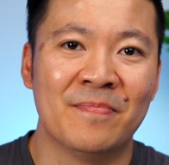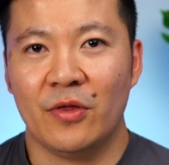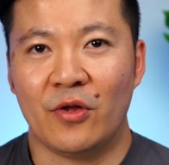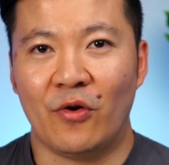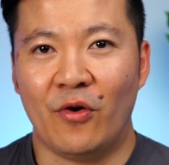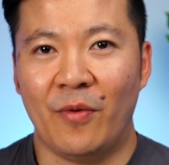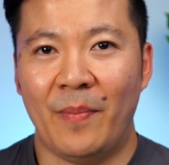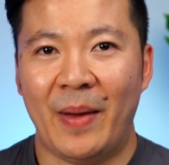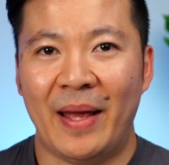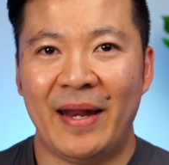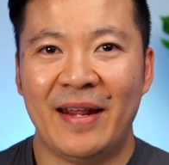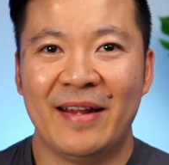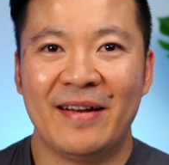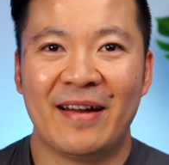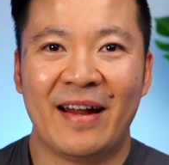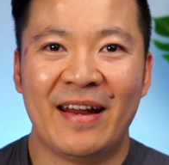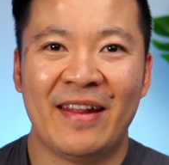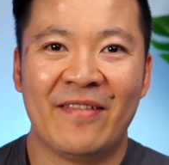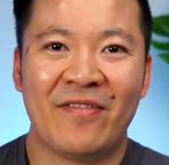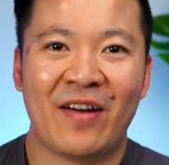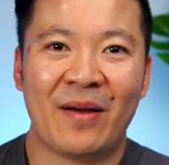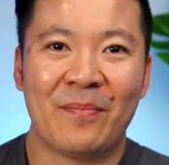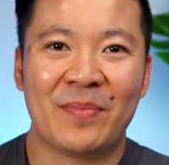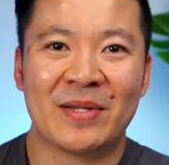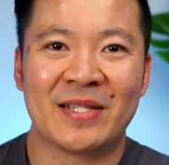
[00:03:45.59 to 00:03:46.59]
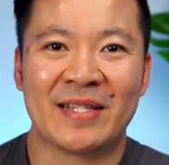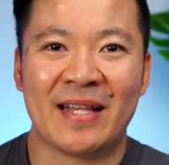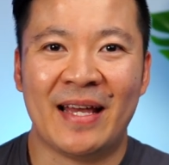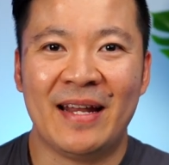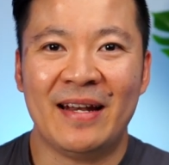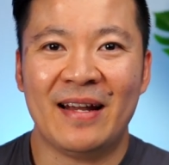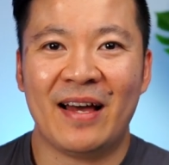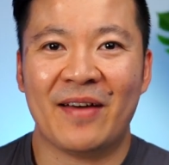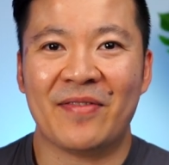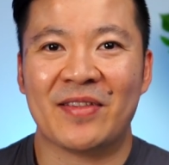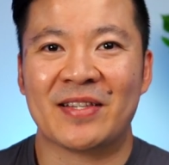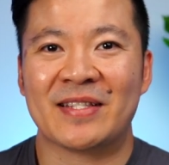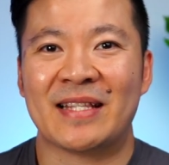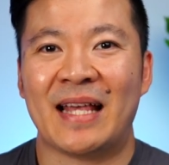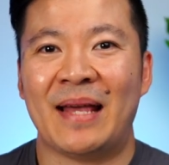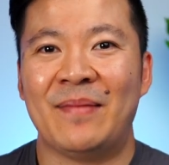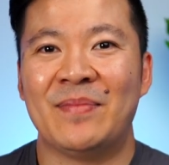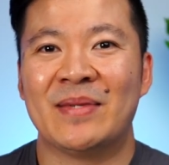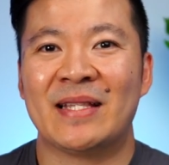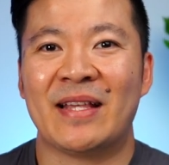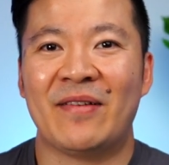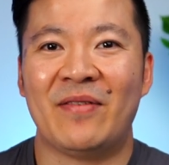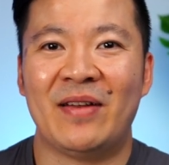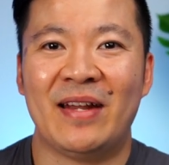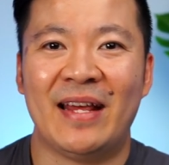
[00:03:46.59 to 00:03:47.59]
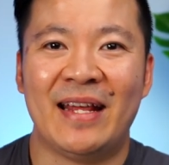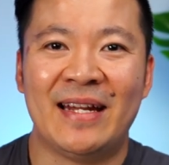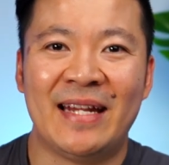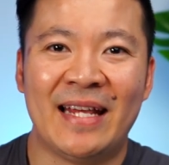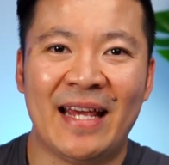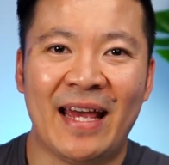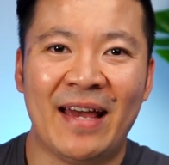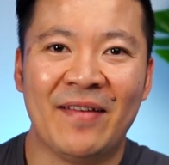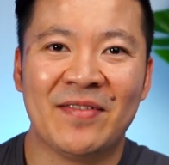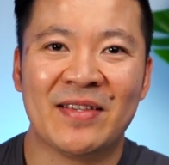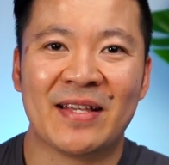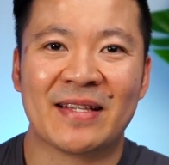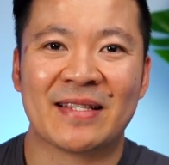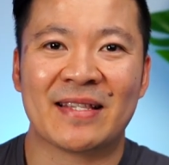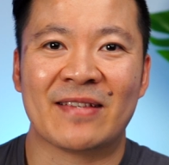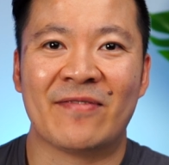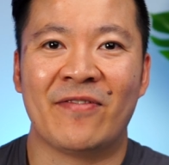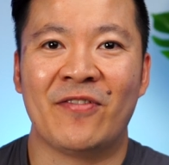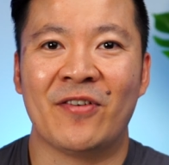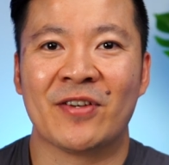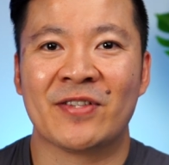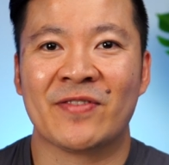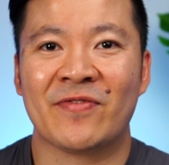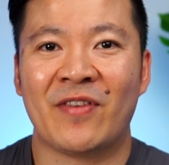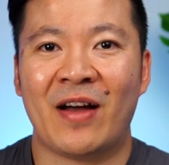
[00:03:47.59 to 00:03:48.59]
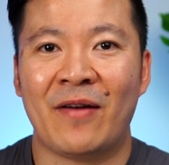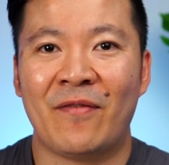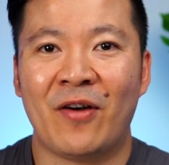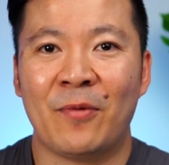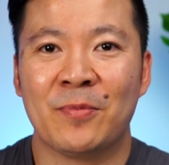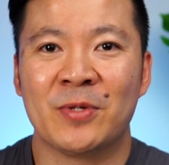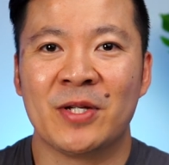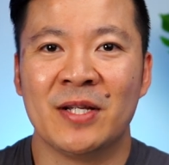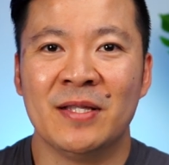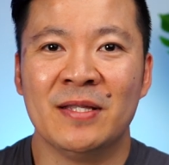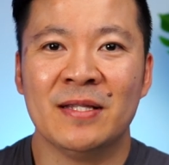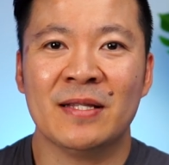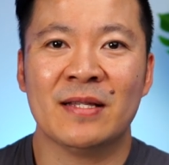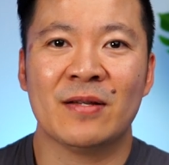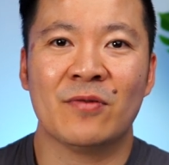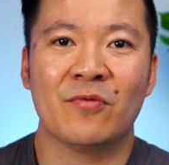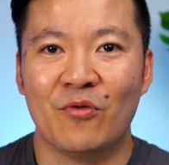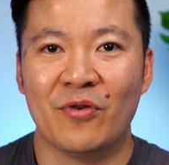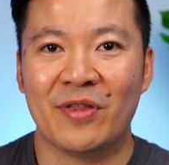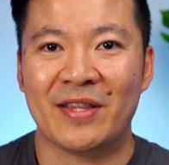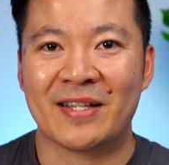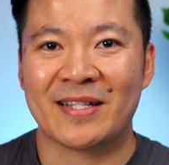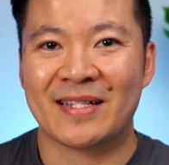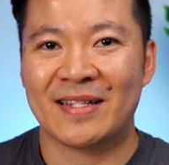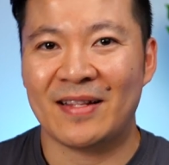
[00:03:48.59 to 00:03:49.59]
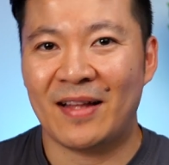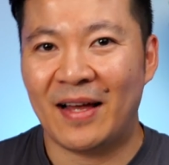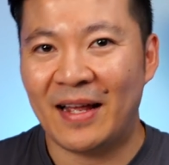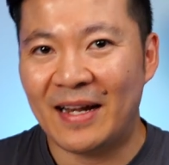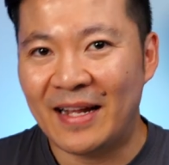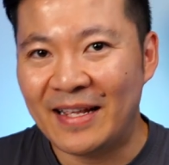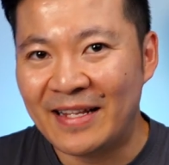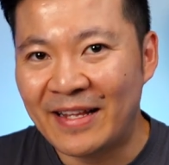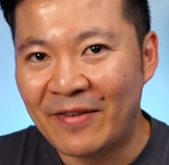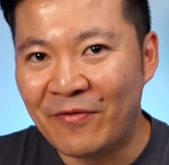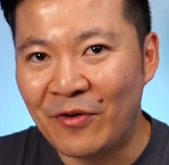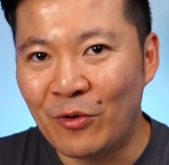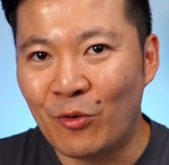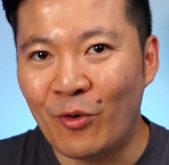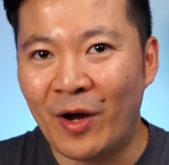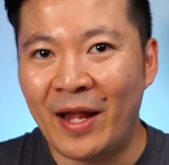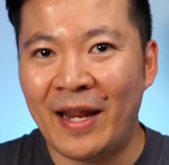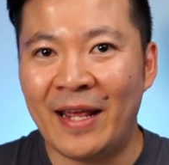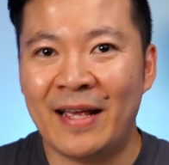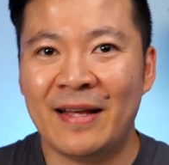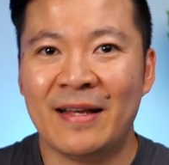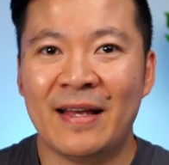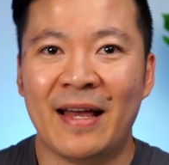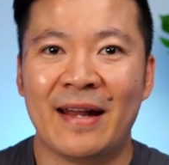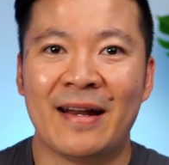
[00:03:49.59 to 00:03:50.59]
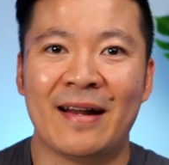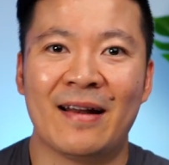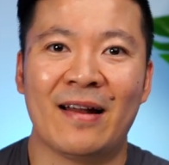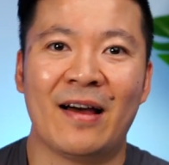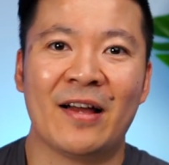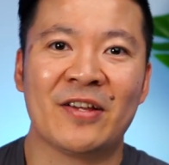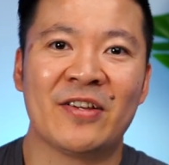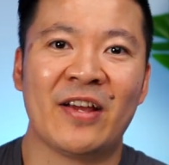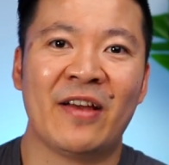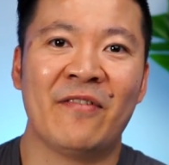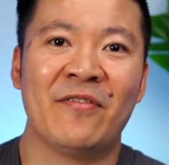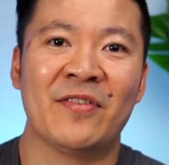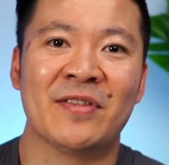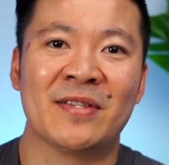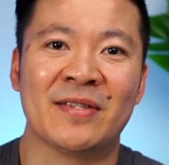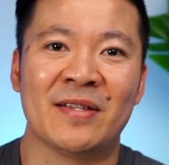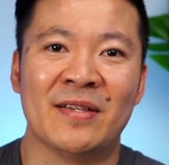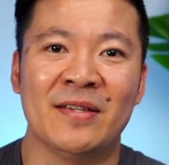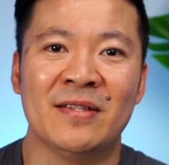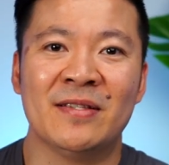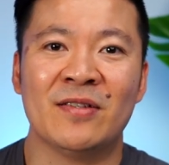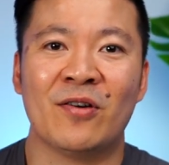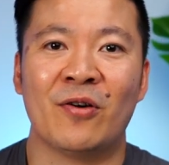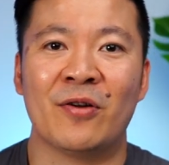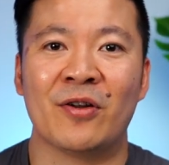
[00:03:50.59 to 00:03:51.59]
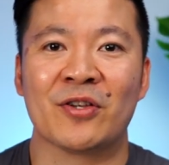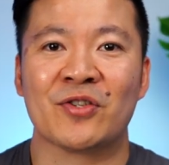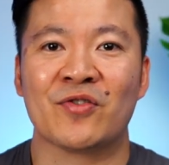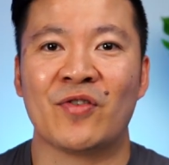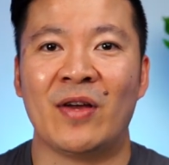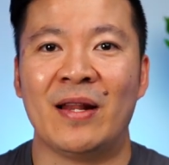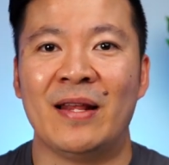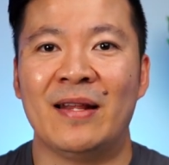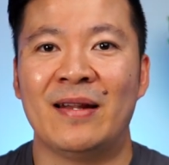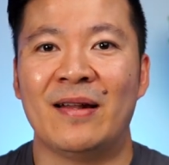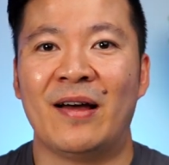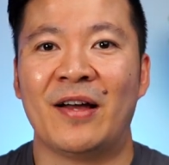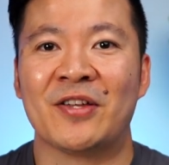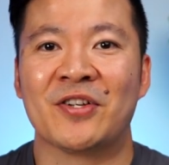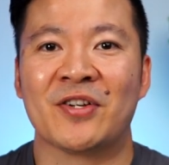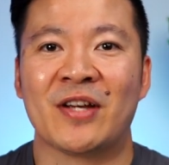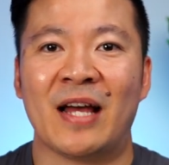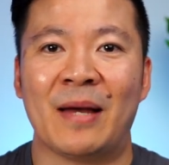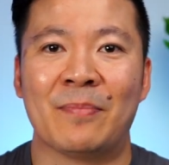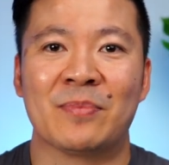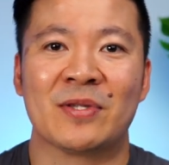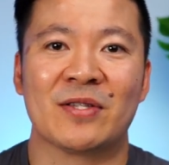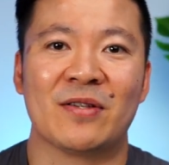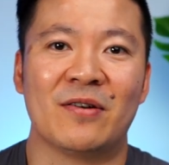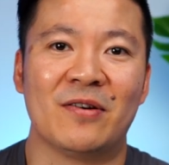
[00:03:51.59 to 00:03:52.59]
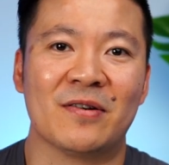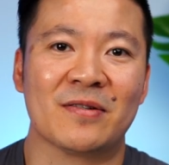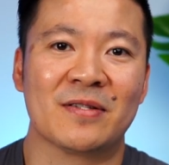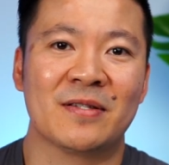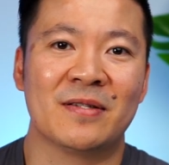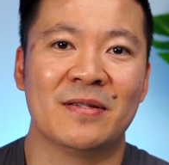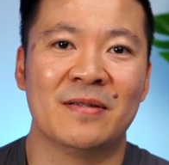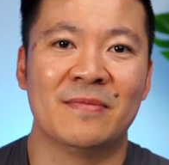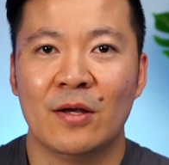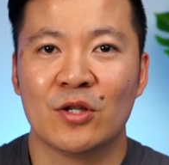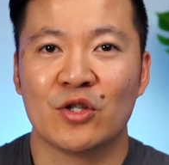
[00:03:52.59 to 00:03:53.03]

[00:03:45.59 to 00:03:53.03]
The remaining 95% are the same 7 ETFs as the first 5 options, with a slightly different weighting and a large emphasis on Australian large cap stocks.